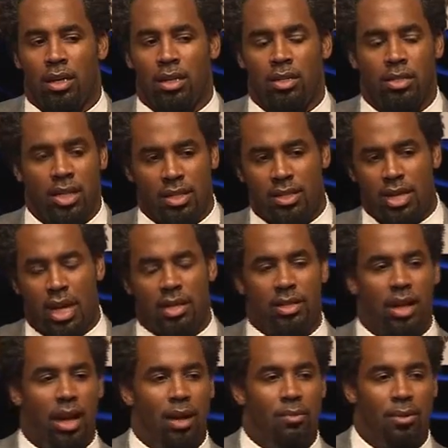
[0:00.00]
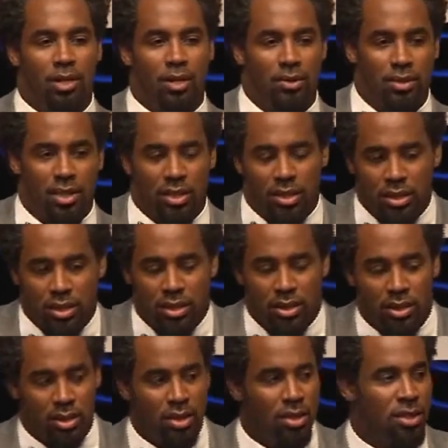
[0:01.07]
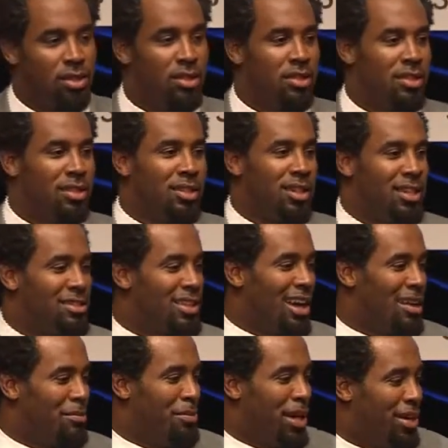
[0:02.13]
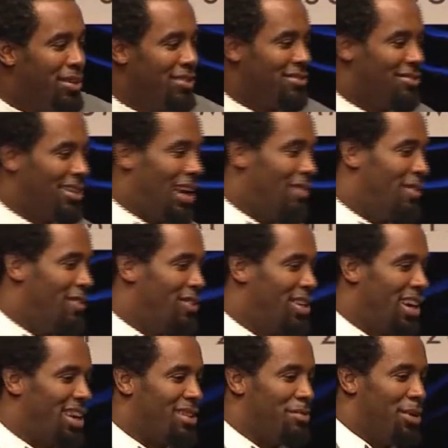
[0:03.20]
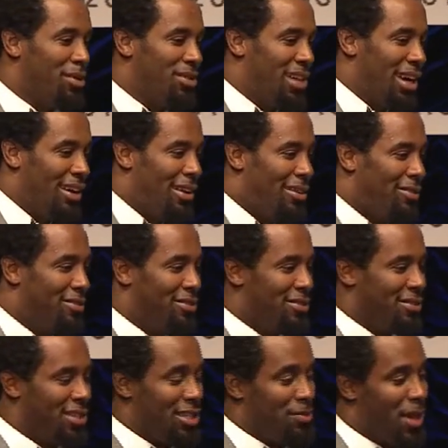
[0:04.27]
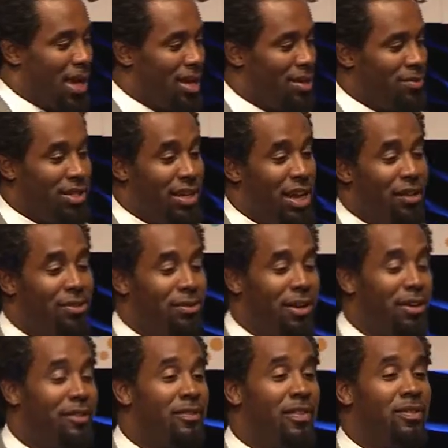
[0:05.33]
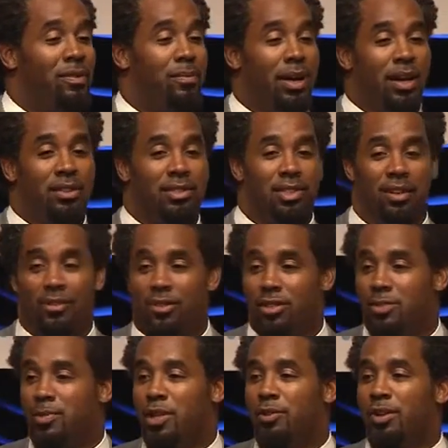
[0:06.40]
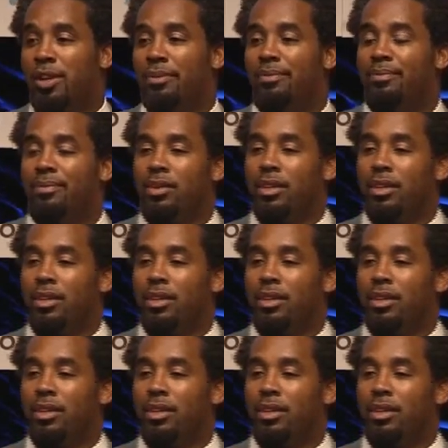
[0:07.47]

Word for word: And since that time with Kunta, he's gotten better. I've never taken the bow tie off. He's back up to now 350 pounds, love Krispy Kreme.